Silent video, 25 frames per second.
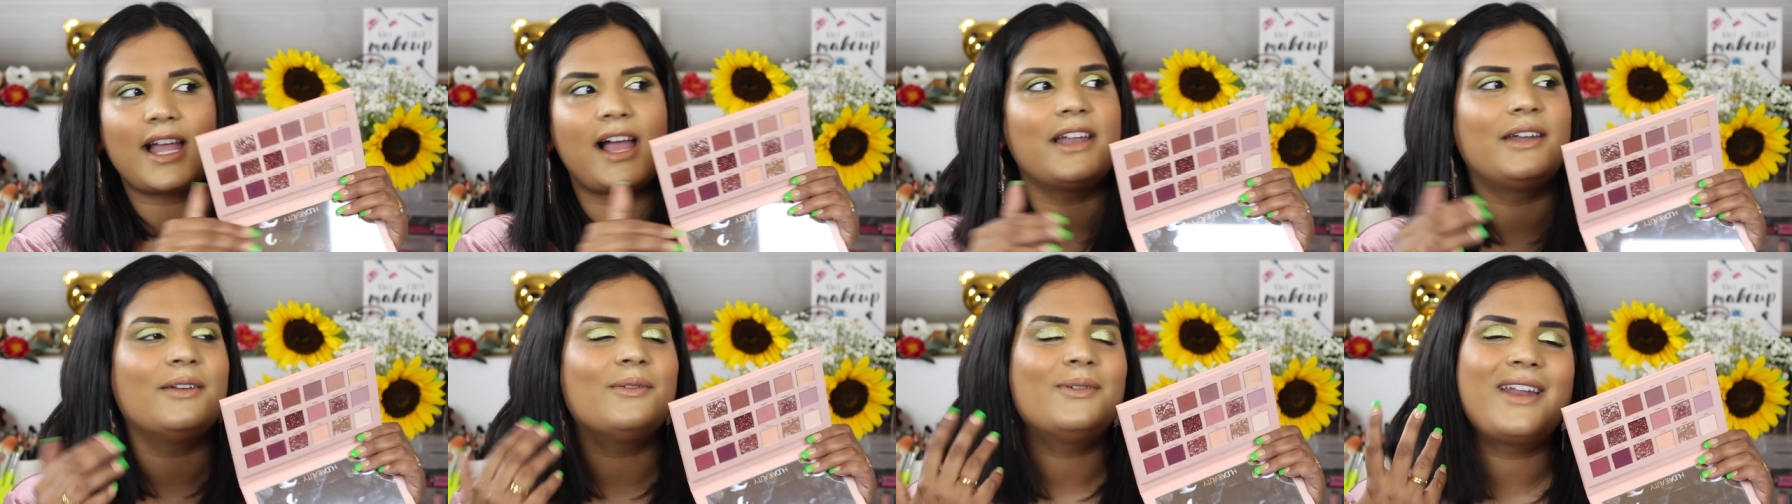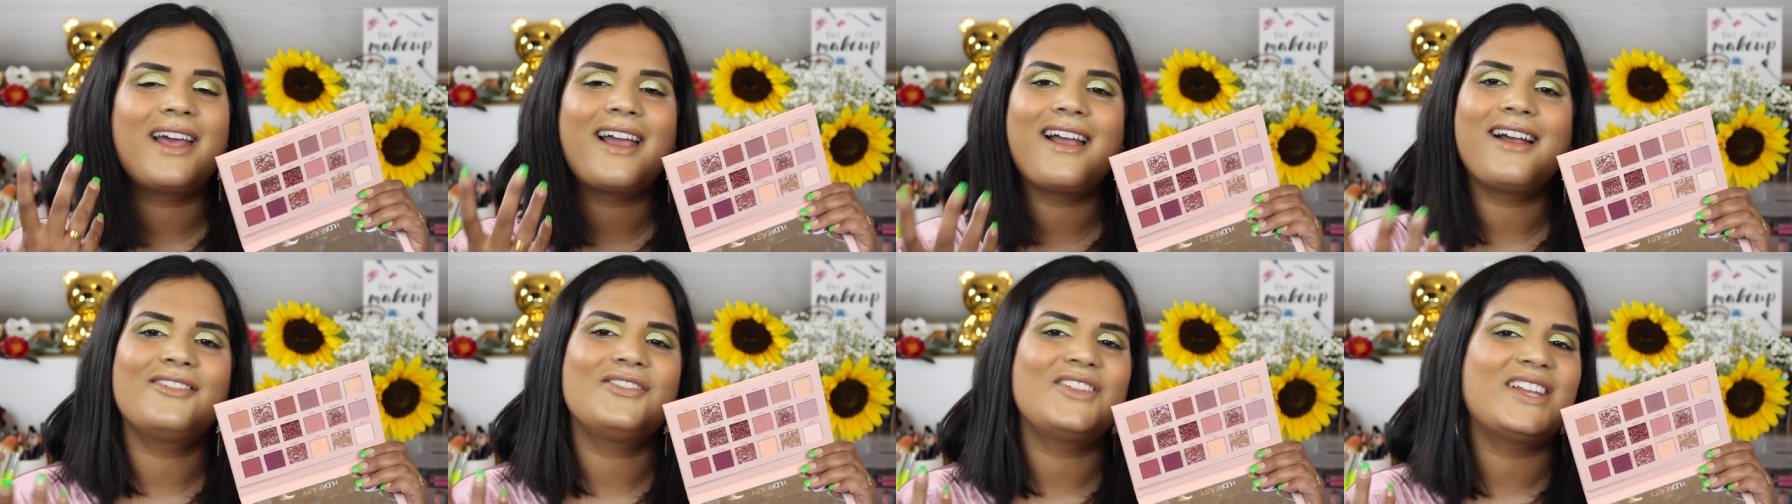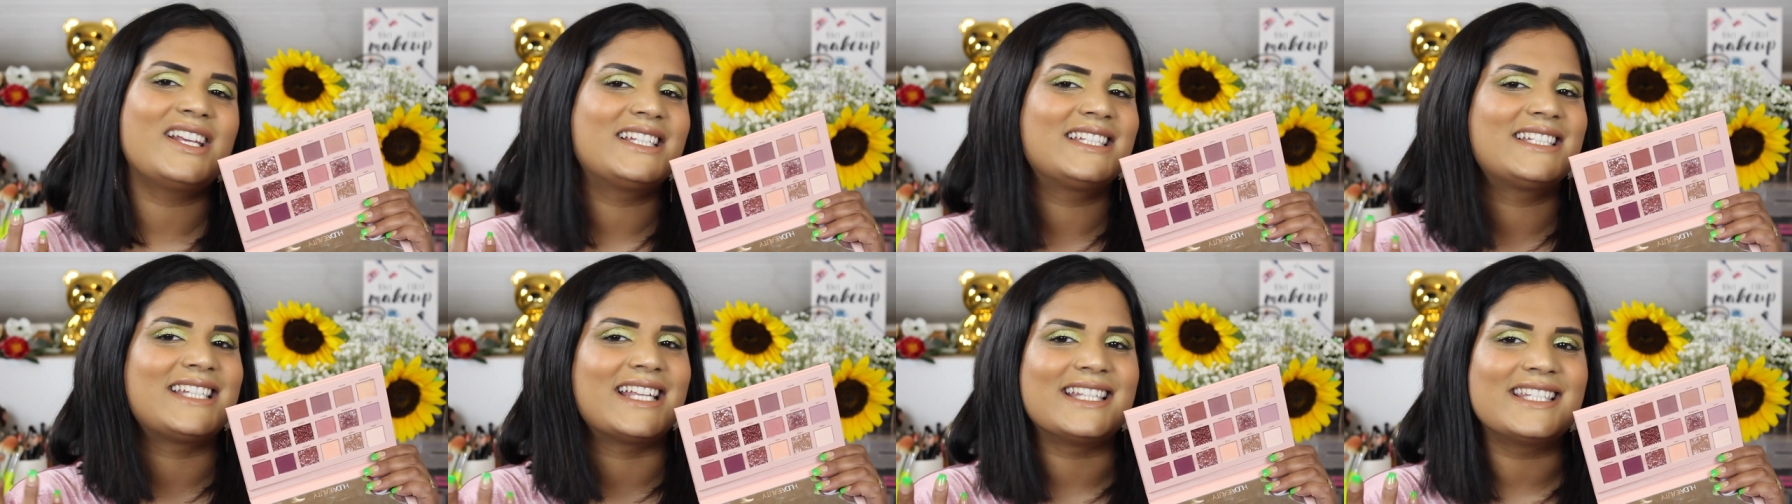I don't have
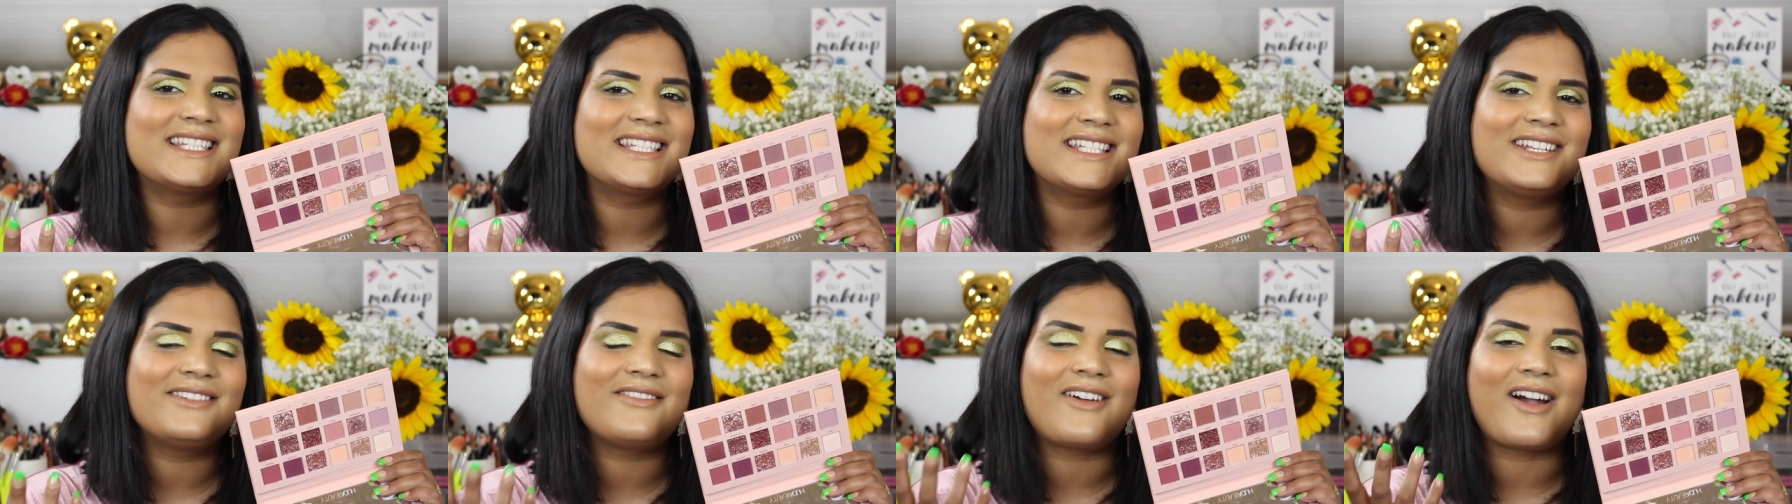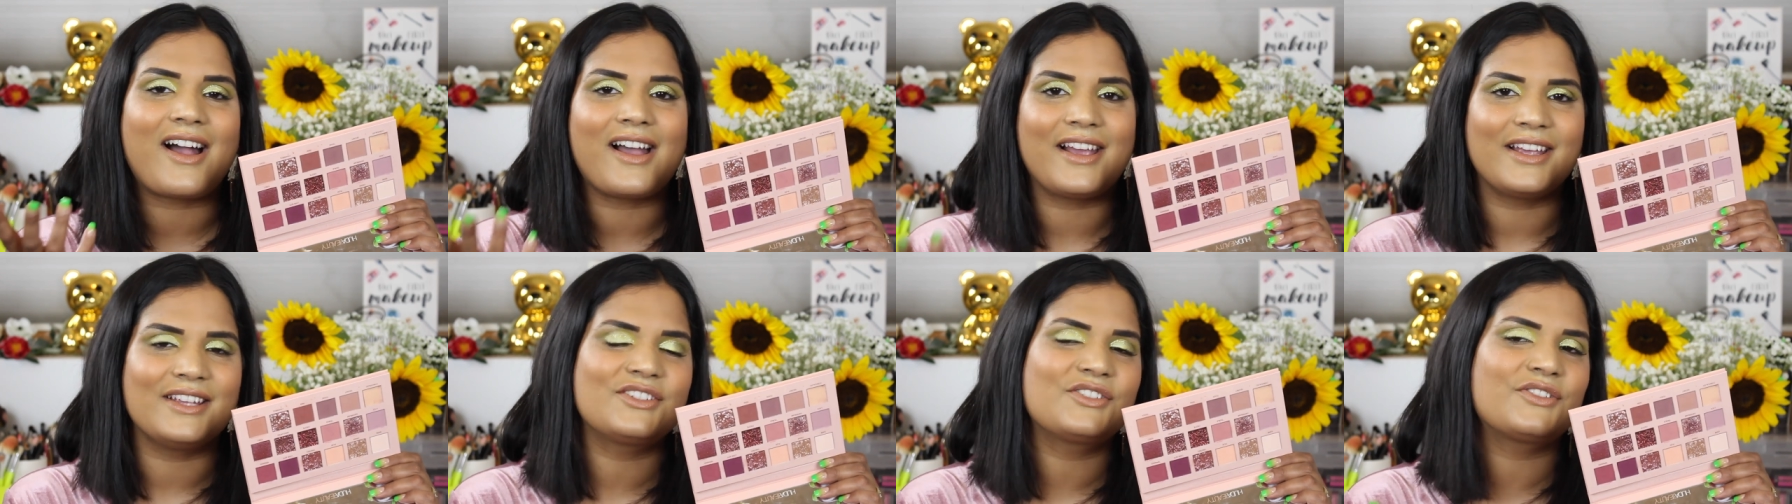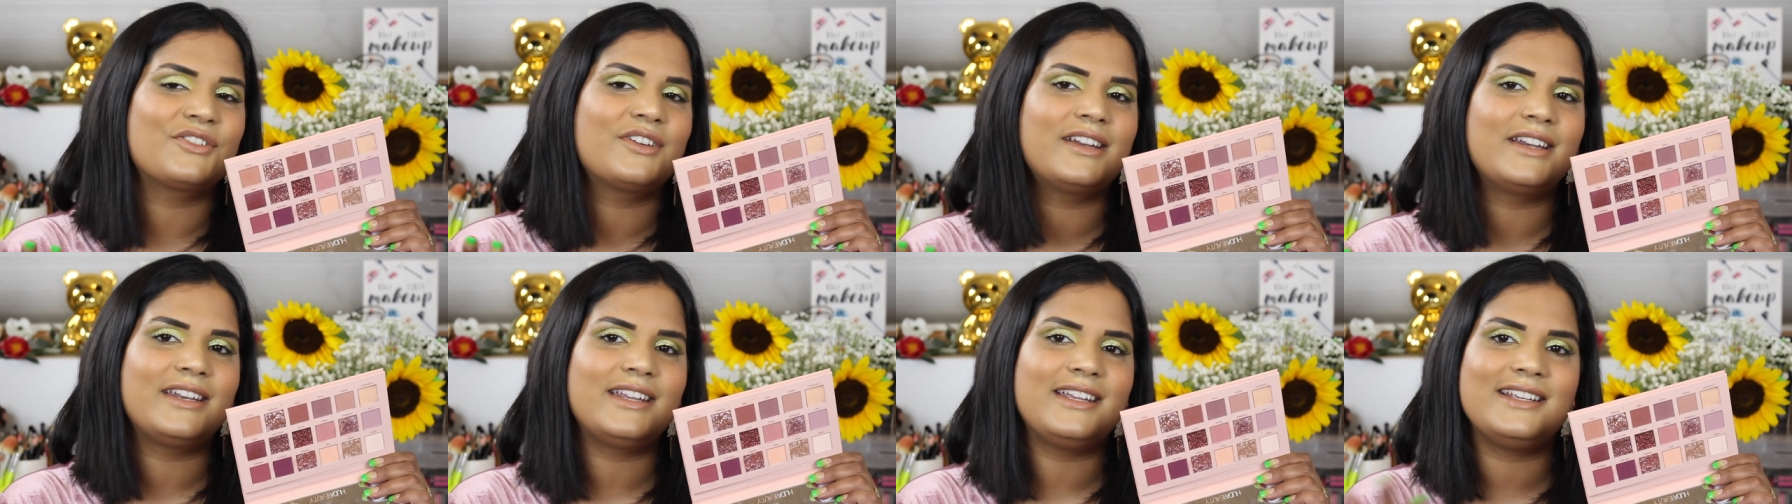like sensitive eyes
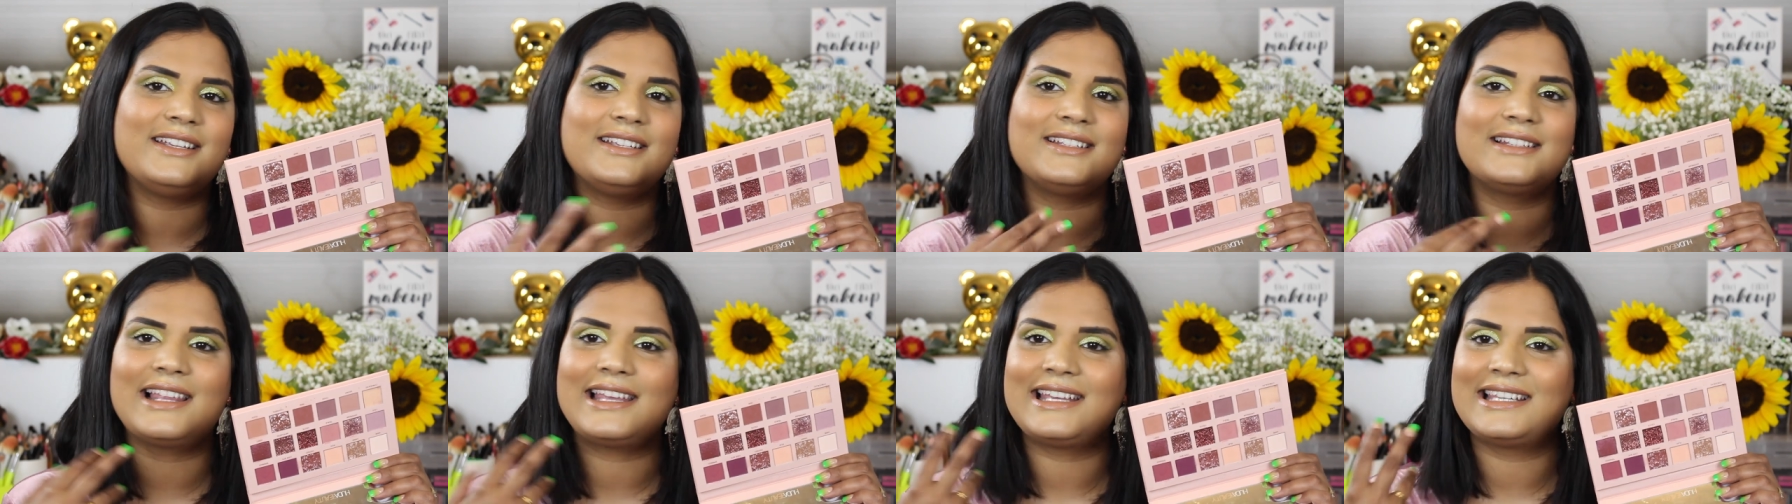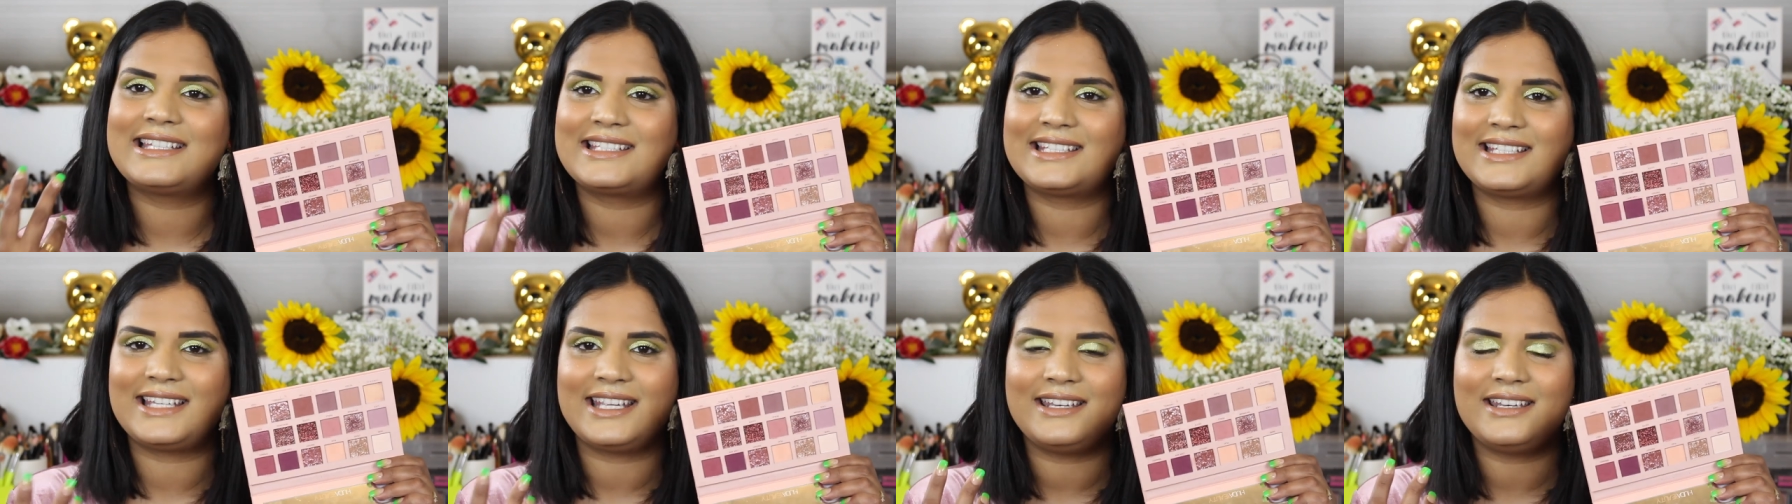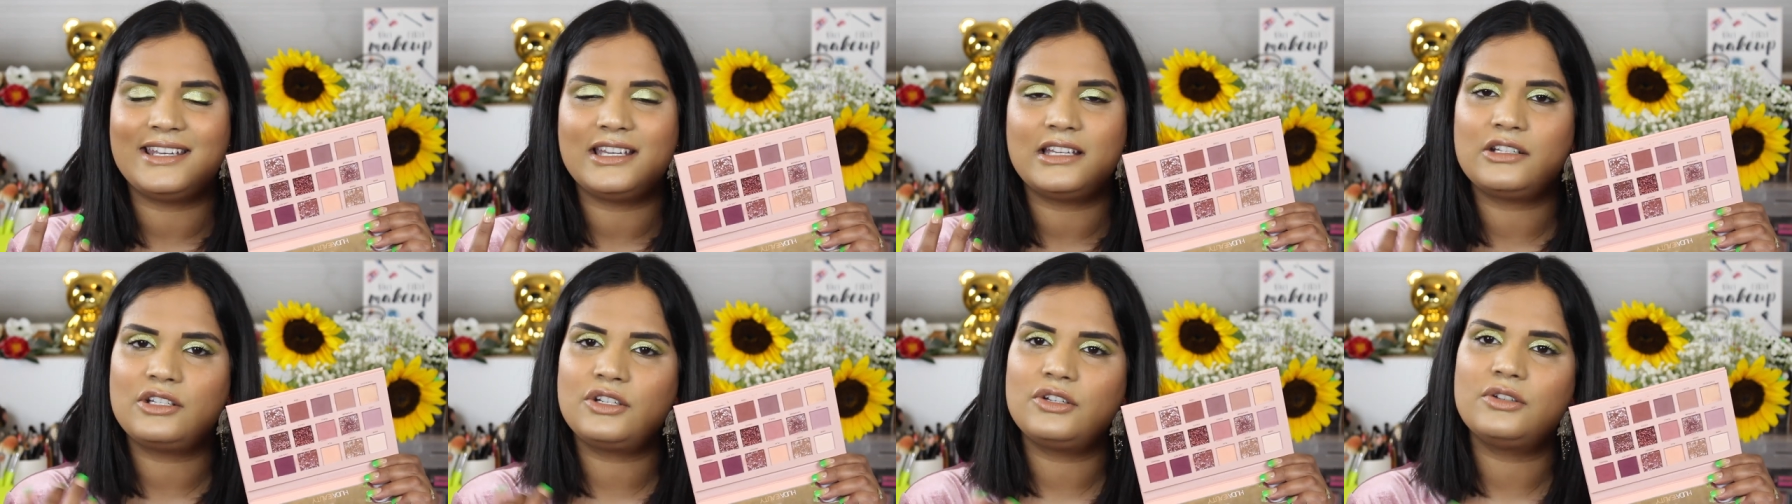or any like
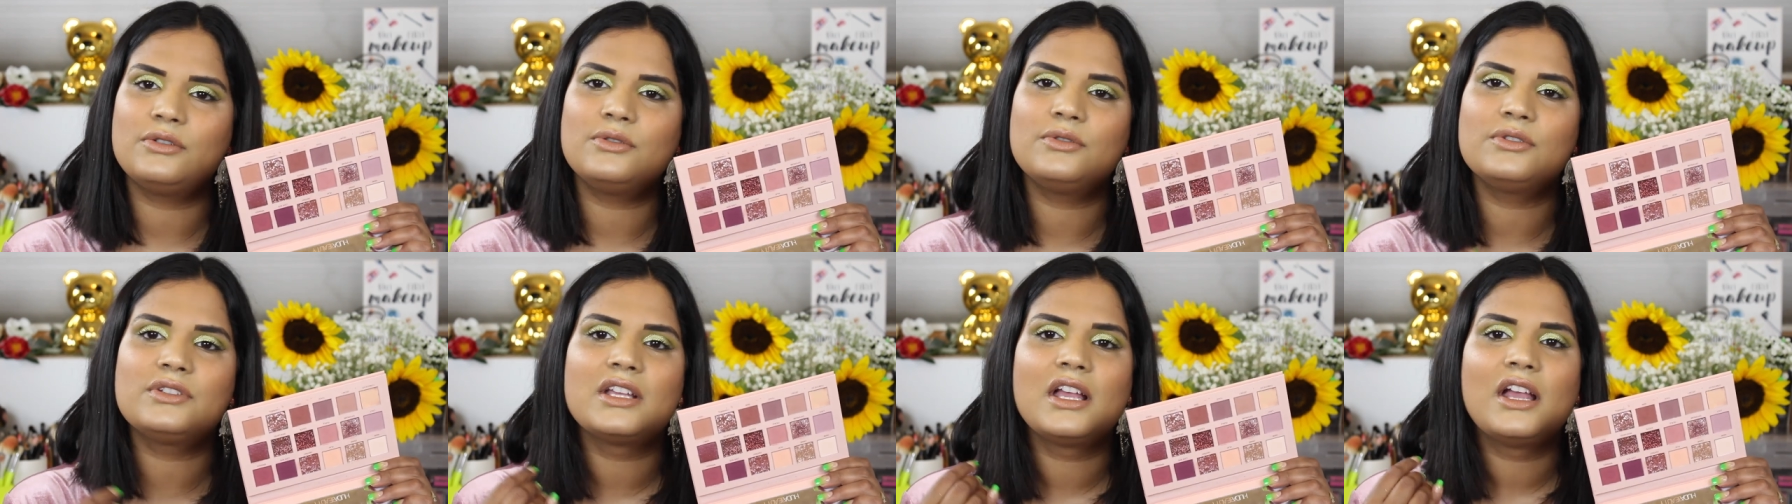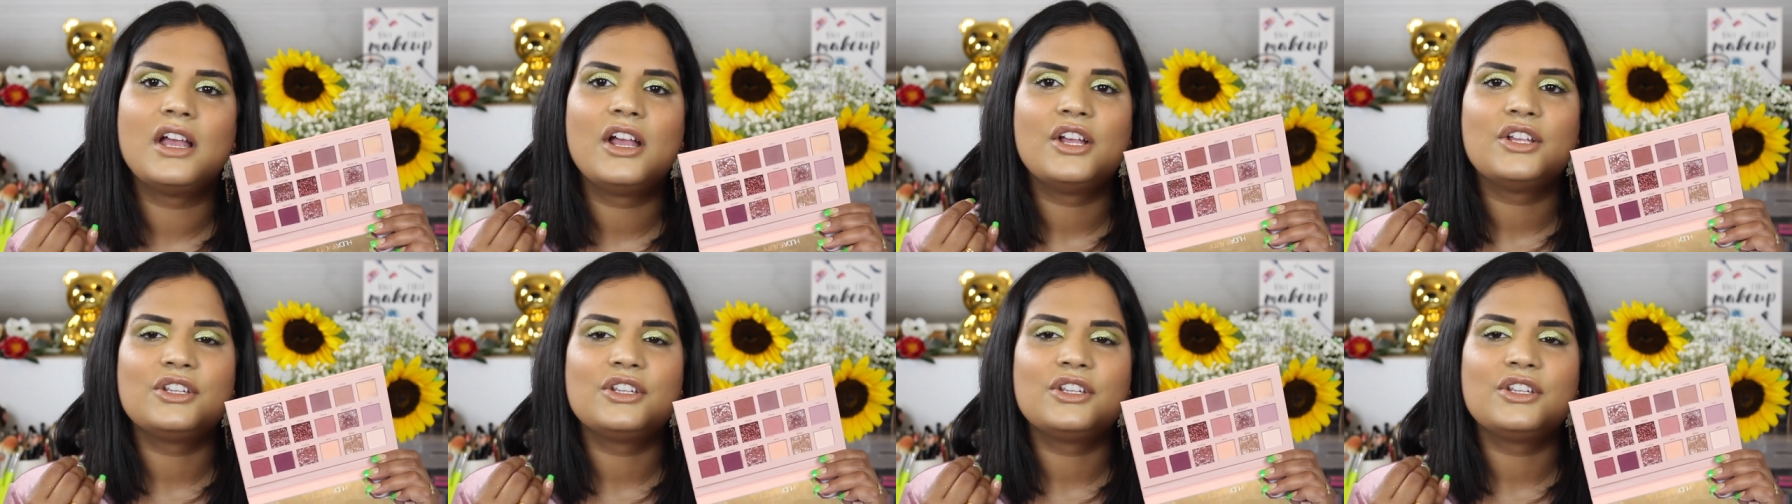skin issues.